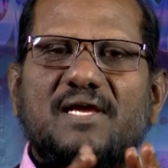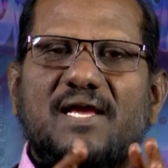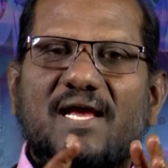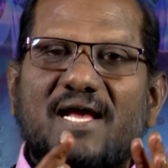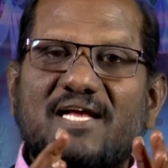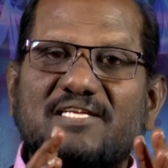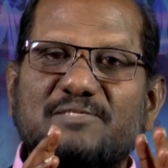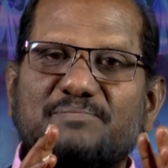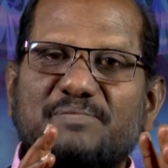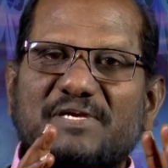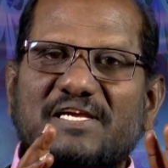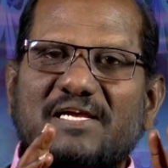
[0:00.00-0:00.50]

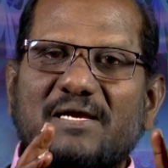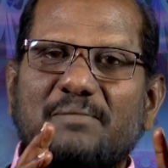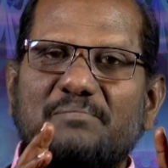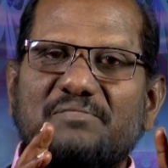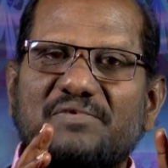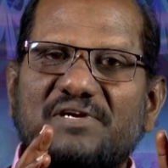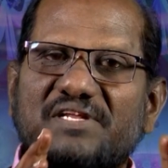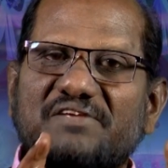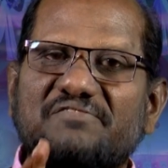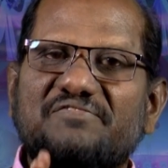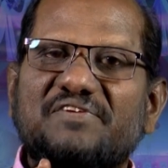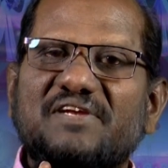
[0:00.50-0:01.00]
has
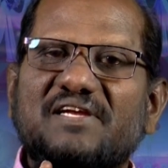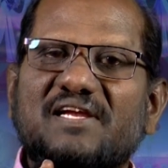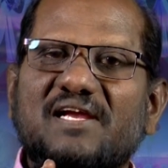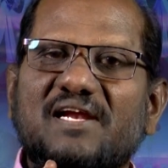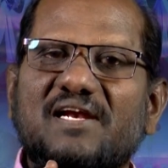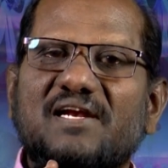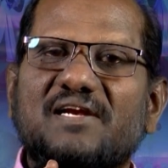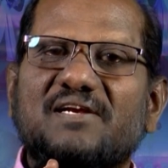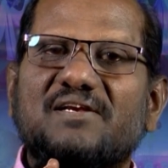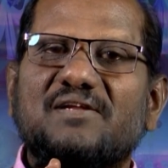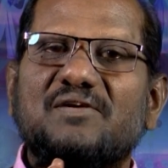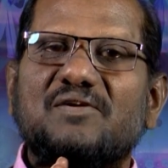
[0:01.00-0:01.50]
become
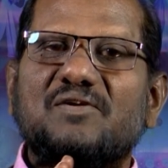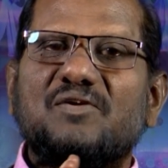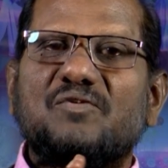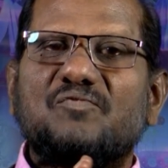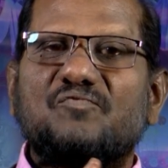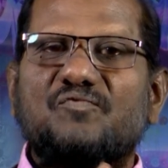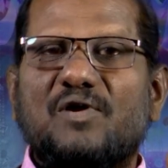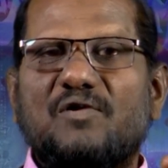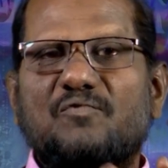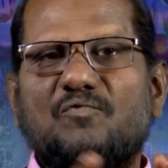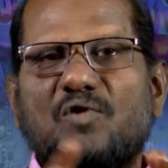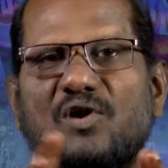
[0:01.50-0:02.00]
difficult
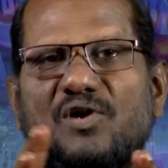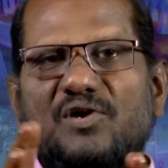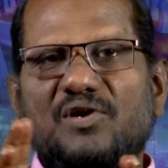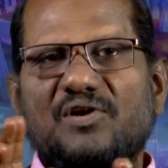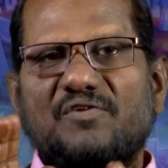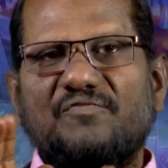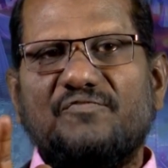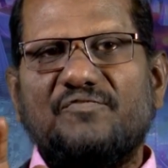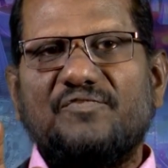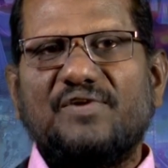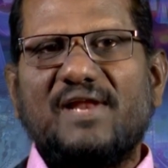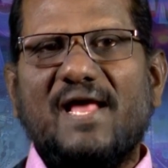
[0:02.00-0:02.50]
for want
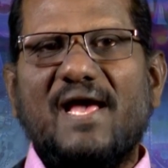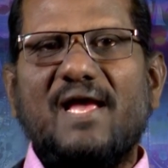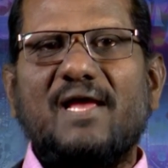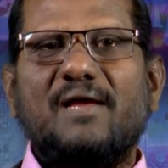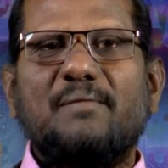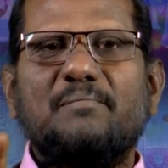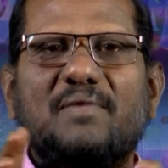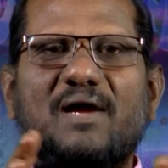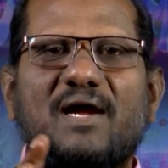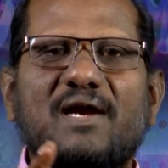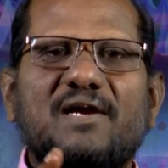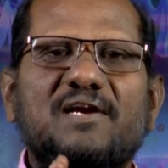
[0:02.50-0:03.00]
of
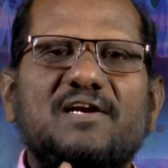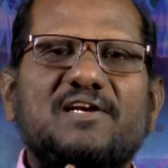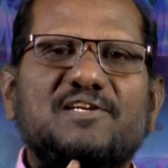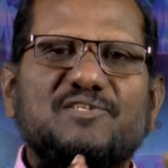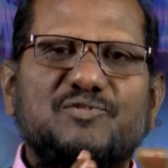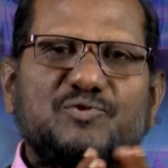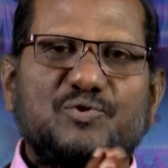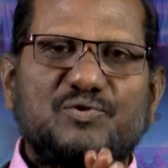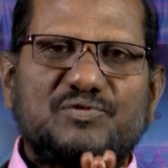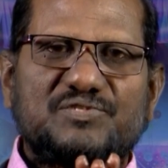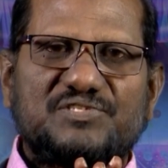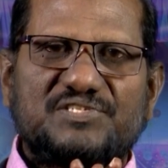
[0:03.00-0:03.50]
time and
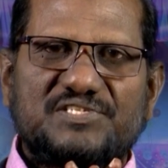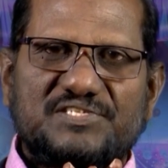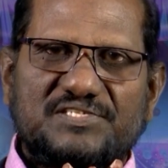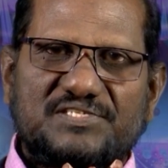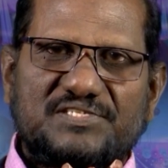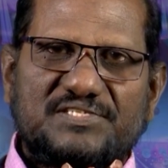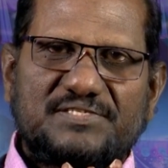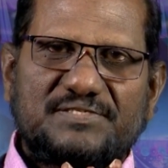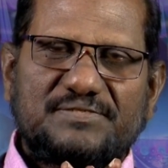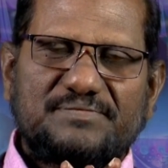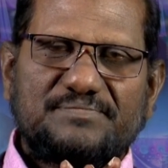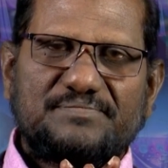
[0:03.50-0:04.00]

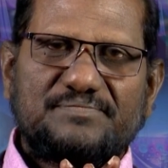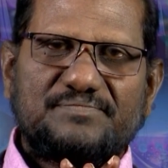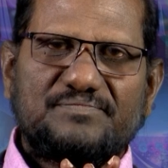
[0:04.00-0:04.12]
resources.